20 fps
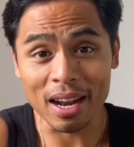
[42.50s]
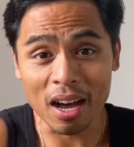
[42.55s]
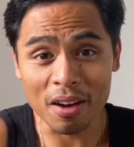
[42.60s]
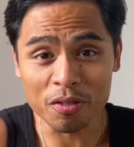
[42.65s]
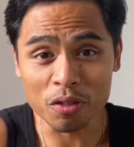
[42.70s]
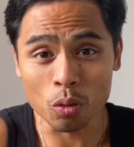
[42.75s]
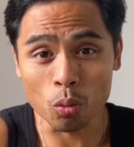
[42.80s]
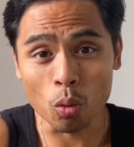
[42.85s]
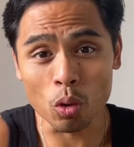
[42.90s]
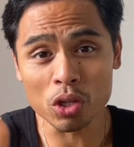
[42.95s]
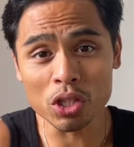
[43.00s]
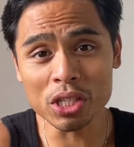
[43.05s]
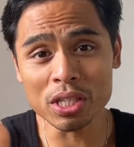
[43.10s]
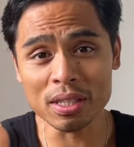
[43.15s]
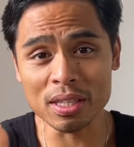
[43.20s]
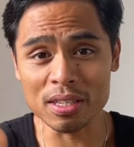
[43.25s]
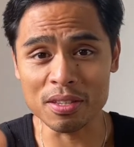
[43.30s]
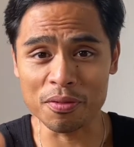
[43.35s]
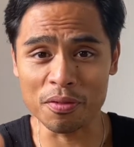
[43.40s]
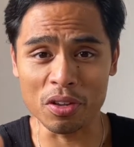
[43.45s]
after watching
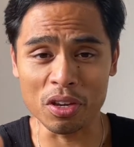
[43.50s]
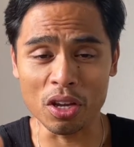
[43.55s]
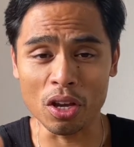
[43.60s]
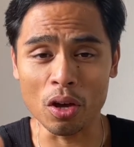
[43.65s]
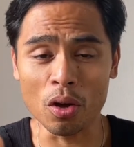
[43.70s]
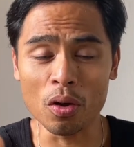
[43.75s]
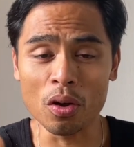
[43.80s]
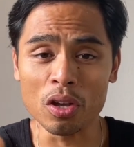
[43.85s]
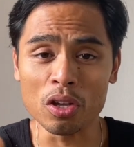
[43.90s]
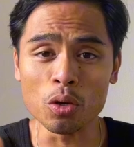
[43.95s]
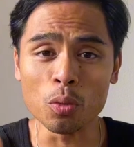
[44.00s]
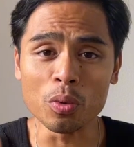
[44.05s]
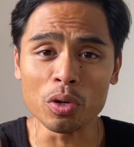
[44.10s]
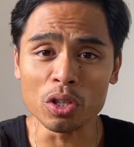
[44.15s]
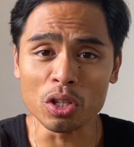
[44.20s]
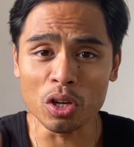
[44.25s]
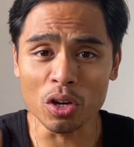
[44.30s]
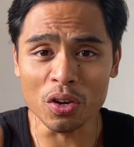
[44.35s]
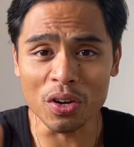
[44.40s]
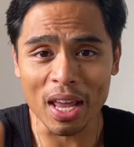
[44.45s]
this video, you will
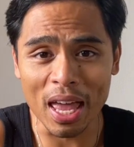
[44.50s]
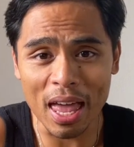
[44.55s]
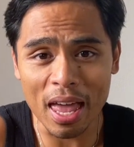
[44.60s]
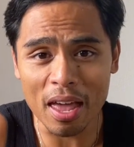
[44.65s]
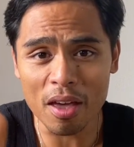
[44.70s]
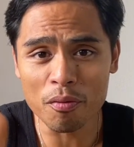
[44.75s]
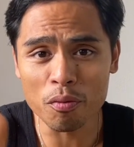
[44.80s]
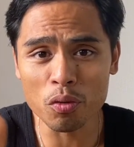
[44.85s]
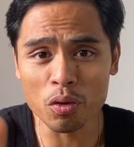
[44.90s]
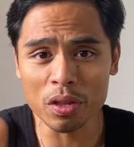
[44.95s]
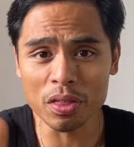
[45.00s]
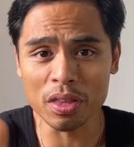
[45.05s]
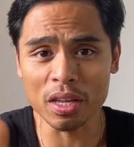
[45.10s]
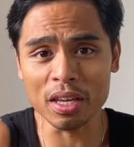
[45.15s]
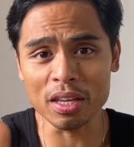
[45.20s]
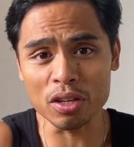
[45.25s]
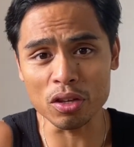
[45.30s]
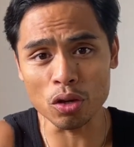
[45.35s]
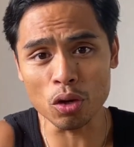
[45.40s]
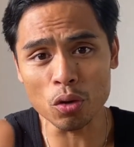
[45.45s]
learn
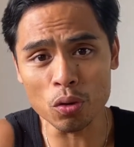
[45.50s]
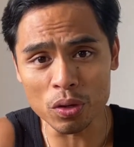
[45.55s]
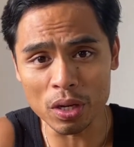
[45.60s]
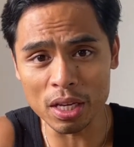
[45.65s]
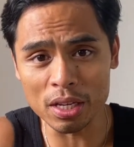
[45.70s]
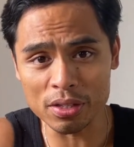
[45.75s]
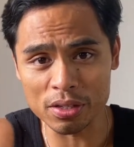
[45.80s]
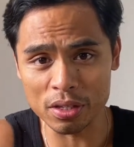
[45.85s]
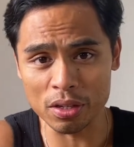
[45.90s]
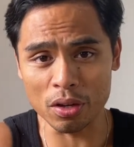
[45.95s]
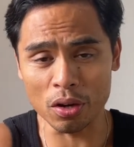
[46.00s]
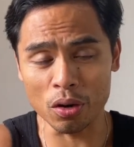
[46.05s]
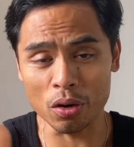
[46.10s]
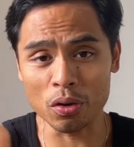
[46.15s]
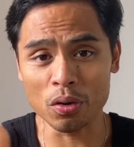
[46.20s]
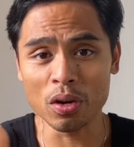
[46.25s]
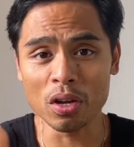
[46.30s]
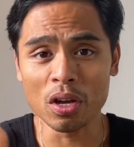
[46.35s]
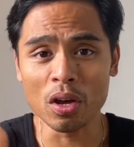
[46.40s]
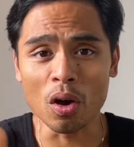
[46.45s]
everything you need to know
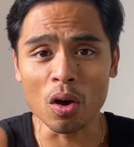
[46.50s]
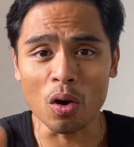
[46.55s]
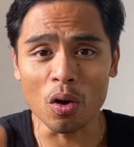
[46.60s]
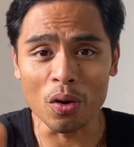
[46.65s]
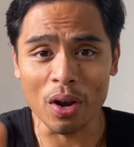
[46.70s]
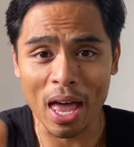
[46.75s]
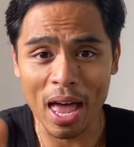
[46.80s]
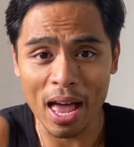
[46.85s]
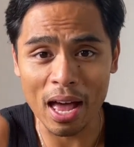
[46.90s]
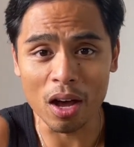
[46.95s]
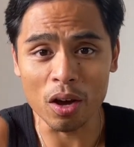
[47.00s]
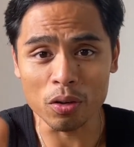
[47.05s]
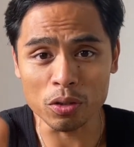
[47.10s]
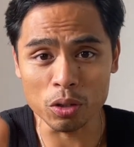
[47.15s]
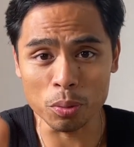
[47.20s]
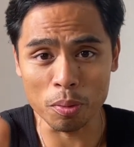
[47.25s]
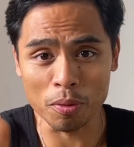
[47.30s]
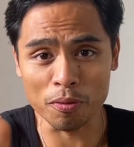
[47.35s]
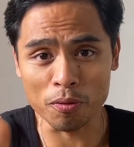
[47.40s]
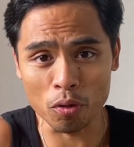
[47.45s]
on how to
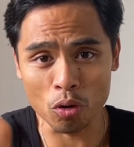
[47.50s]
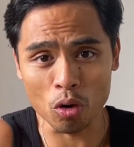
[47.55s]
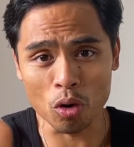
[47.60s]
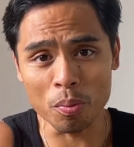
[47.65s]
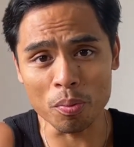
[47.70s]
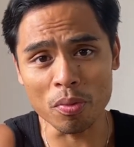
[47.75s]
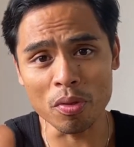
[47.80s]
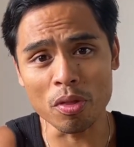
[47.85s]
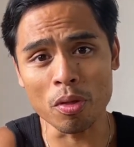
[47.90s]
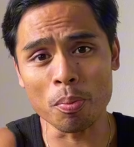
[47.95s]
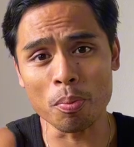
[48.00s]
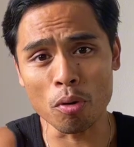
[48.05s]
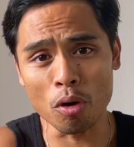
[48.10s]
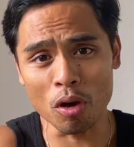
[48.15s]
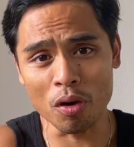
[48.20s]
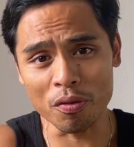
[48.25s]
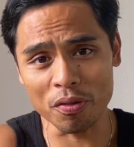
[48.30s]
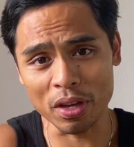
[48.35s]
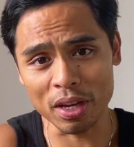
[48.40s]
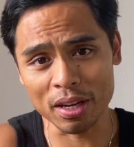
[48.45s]
perform the
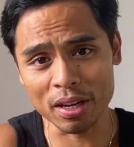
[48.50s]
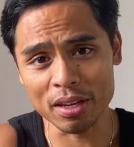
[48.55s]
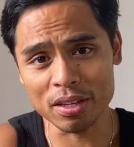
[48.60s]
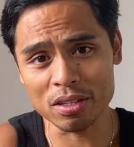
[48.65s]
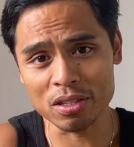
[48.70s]
perfect